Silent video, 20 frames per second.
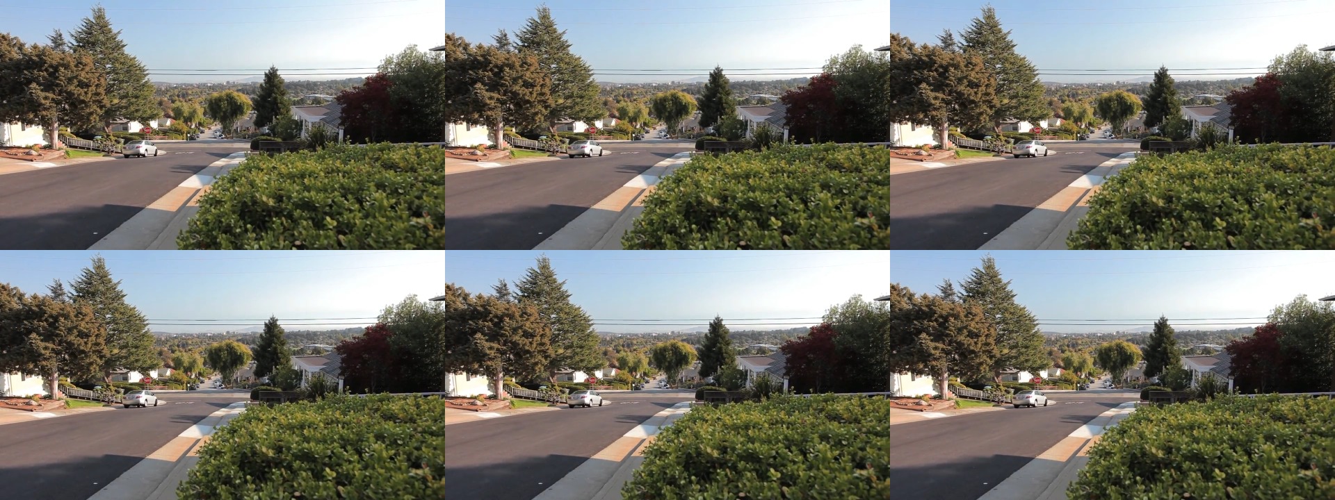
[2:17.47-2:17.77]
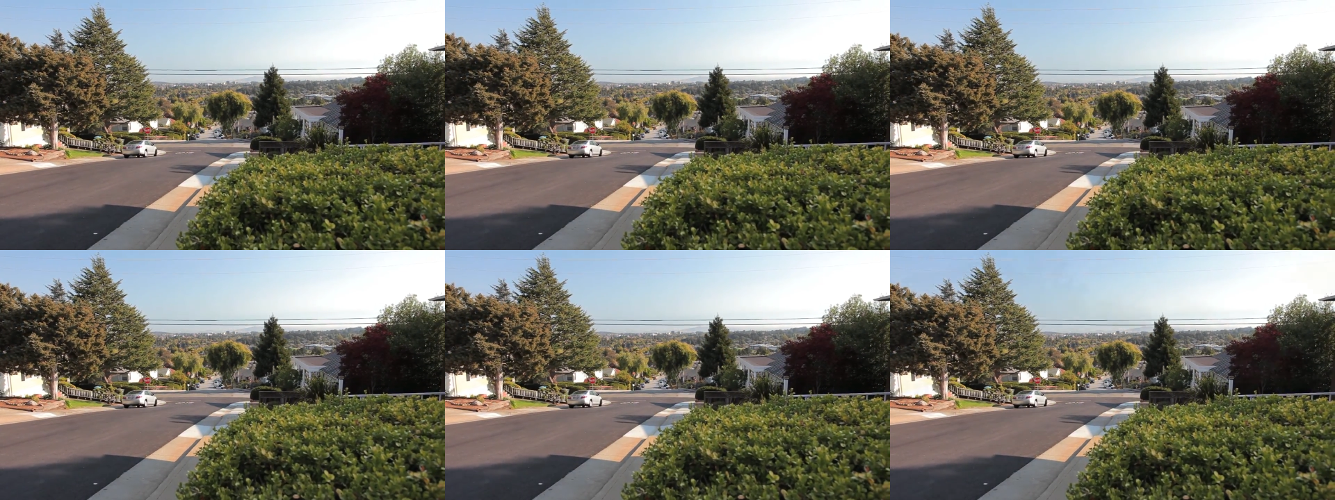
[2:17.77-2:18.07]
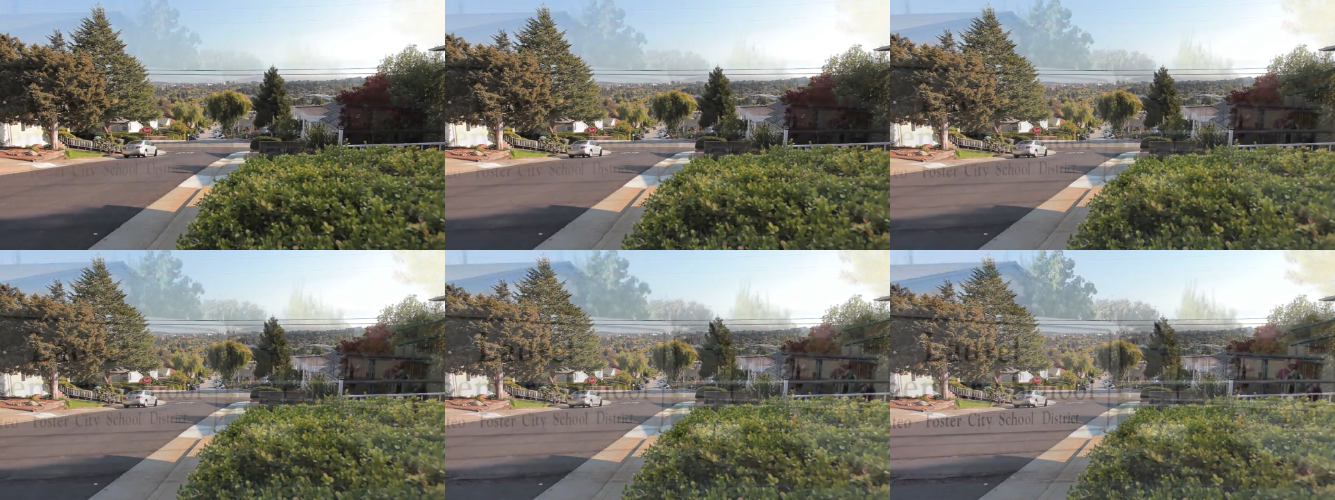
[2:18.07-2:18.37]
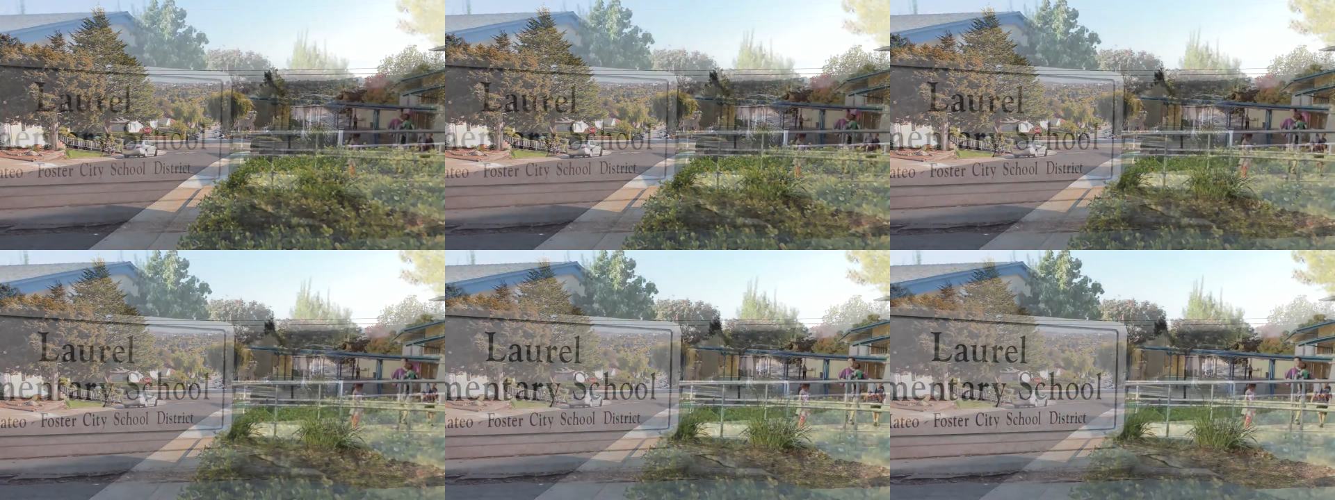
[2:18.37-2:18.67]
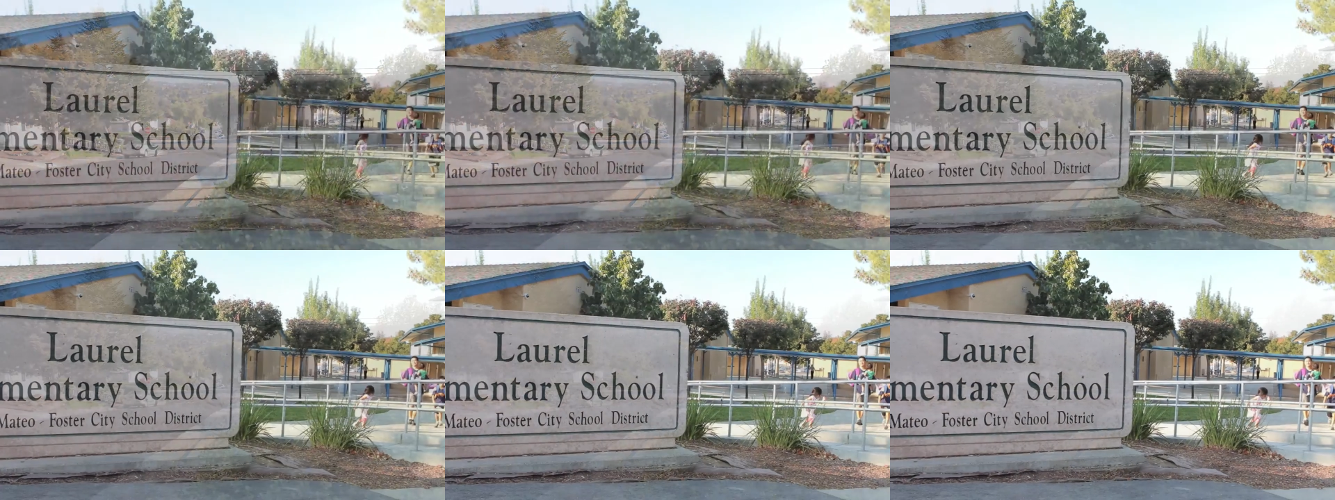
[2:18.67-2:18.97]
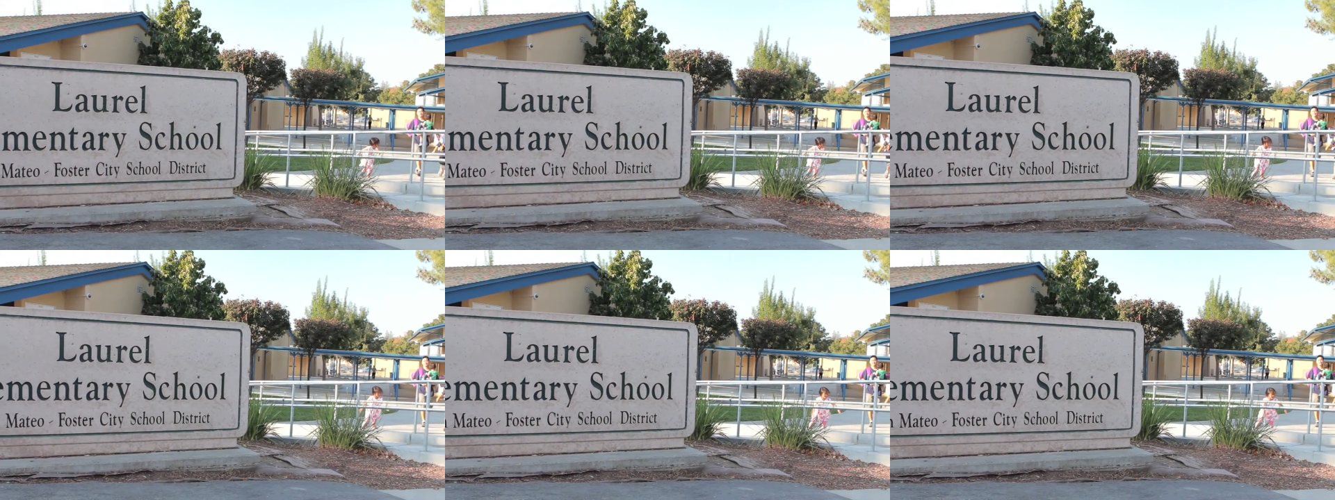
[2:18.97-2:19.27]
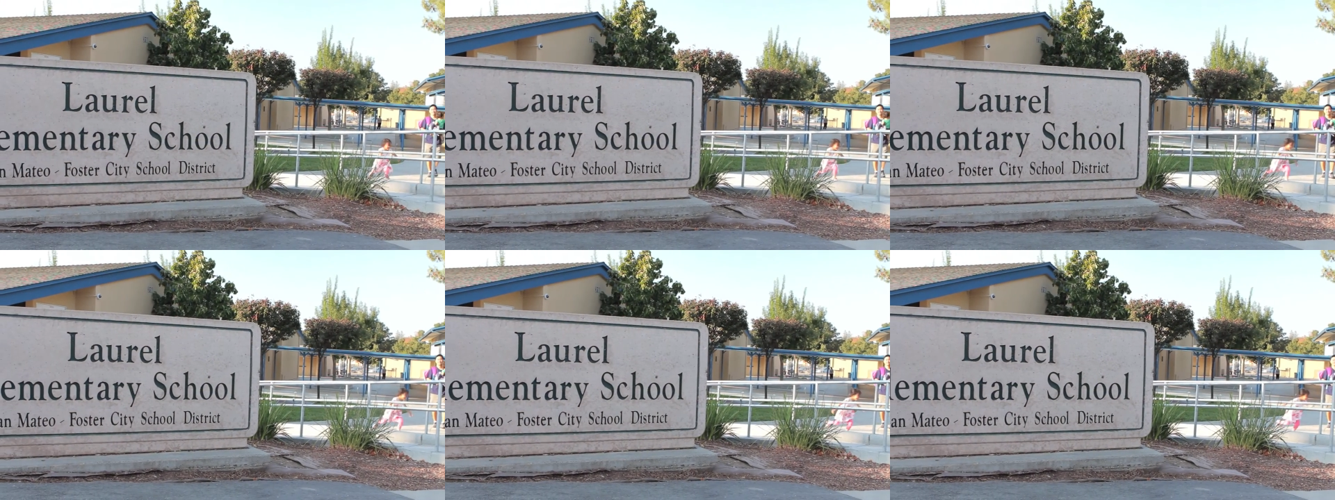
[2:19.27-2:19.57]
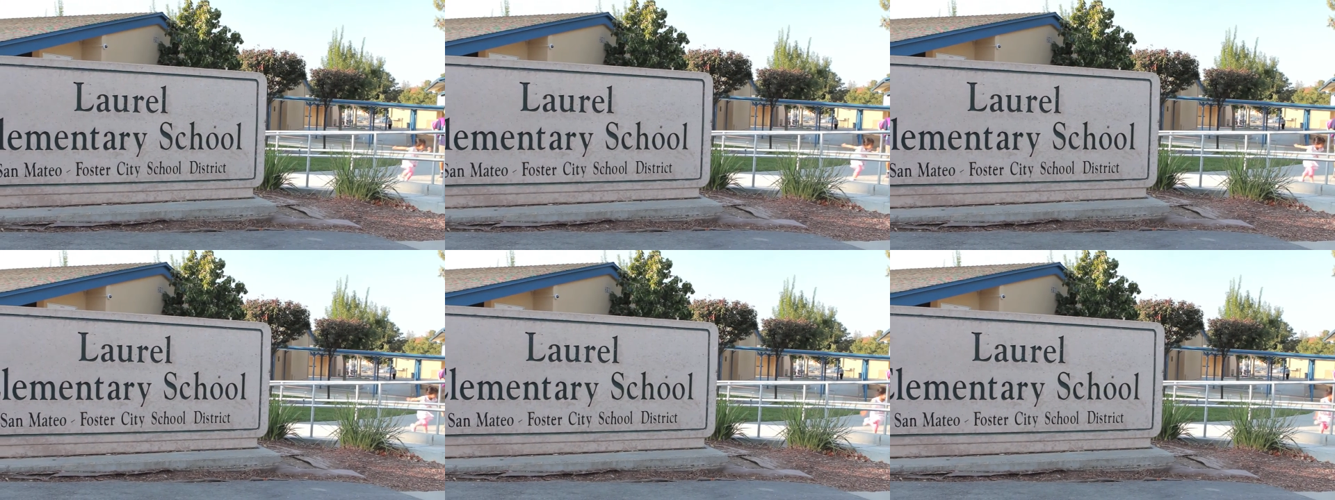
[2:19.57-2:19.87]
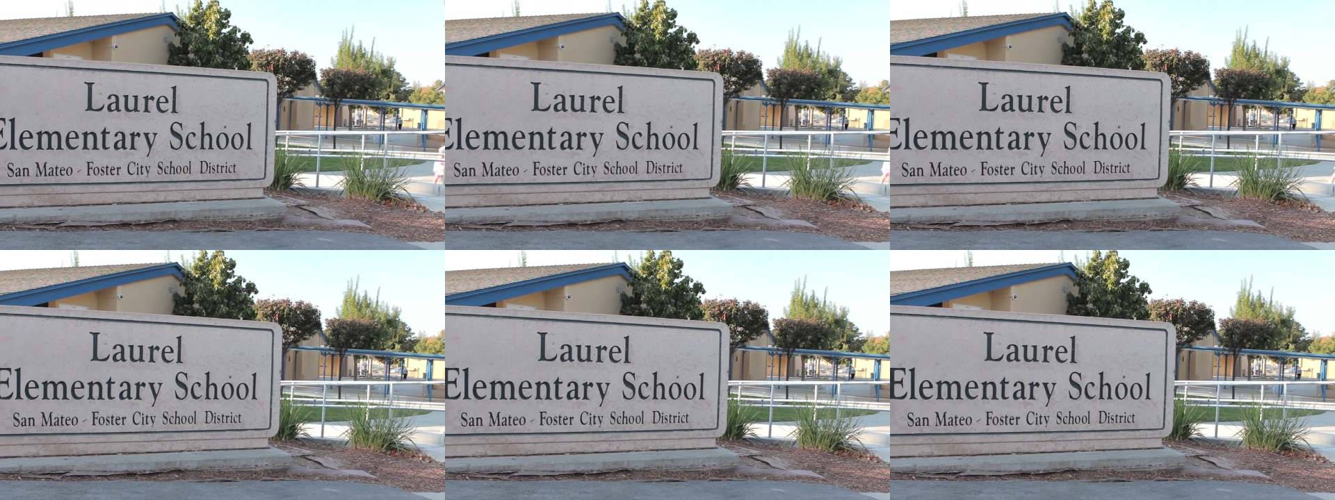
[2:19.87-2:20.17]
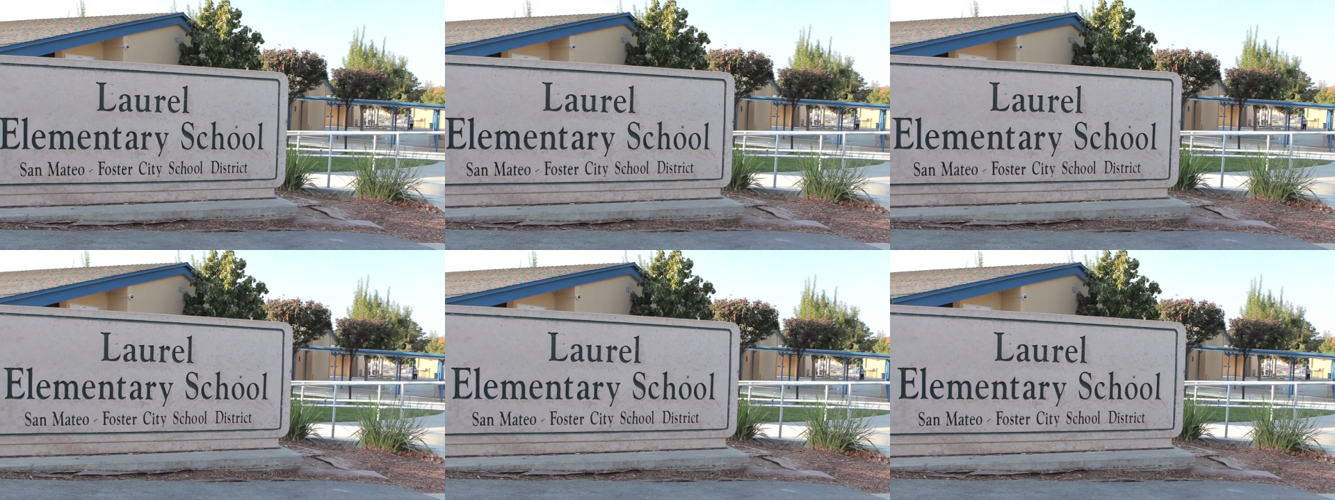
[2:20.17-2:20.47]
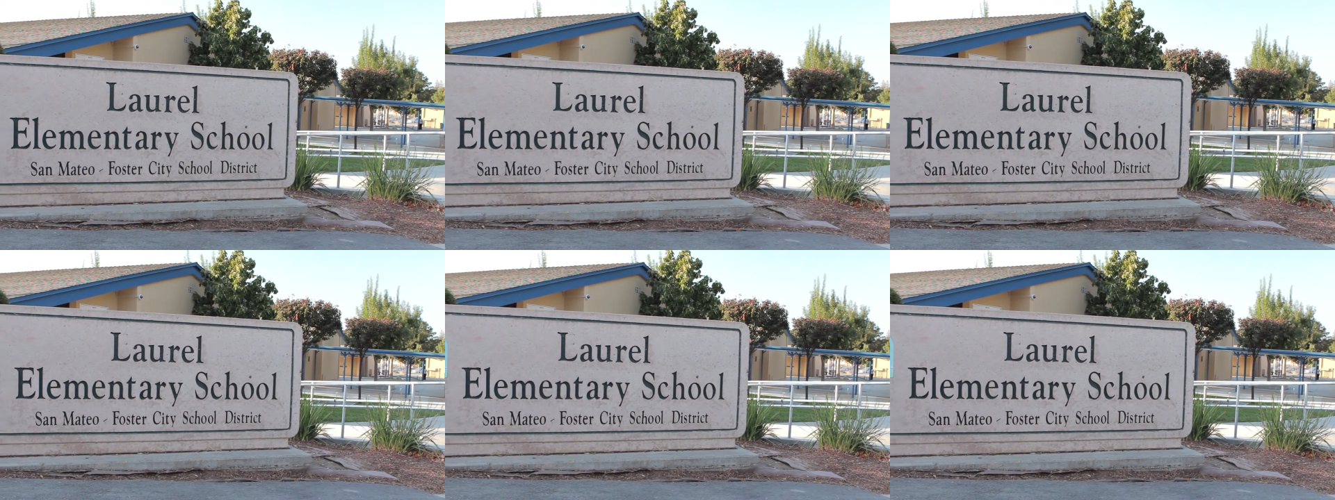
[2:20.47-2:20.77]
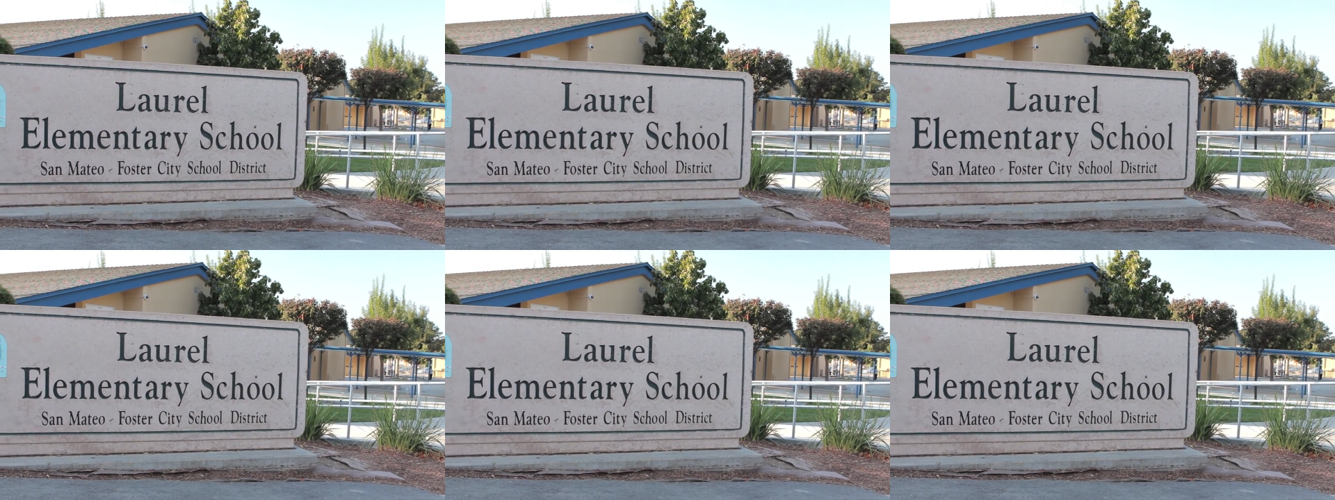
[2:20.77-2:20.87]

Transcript: Nobody's mouth can be seen.